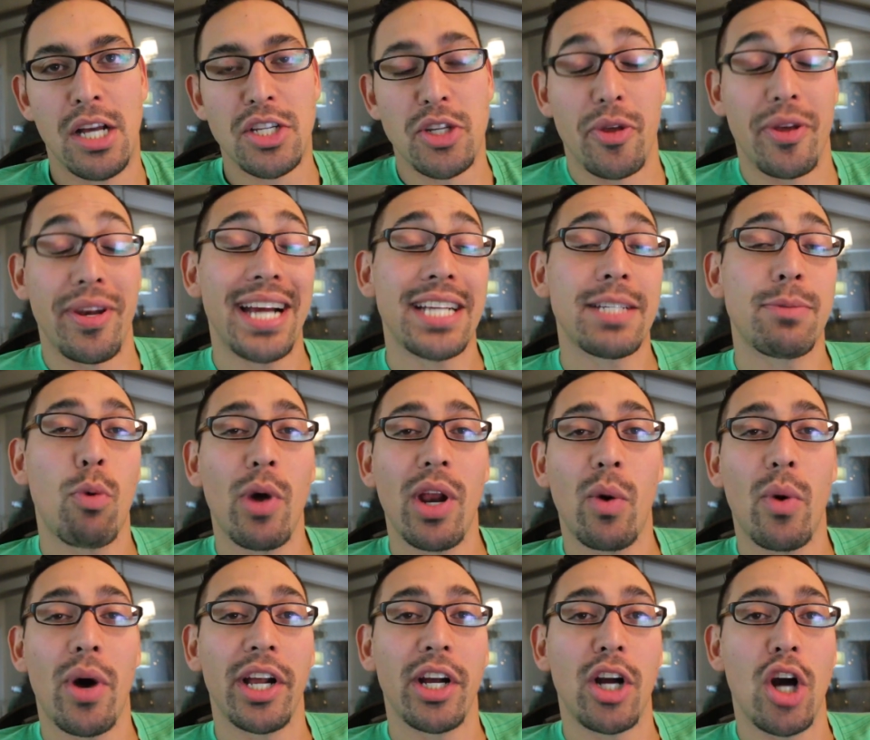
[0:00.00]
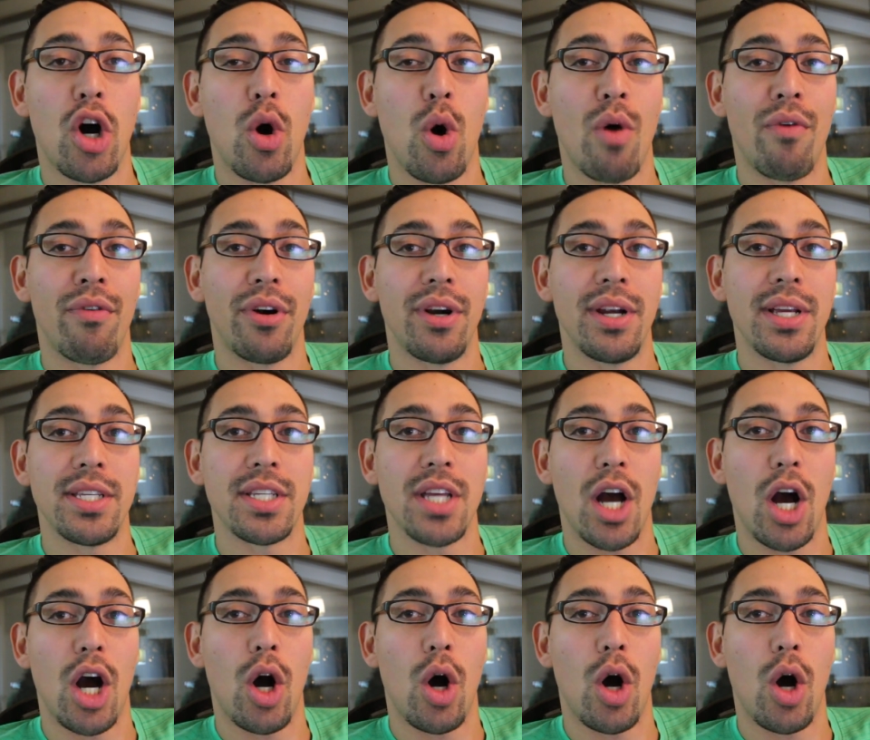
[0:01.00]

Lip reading: So the next point I want to go over is,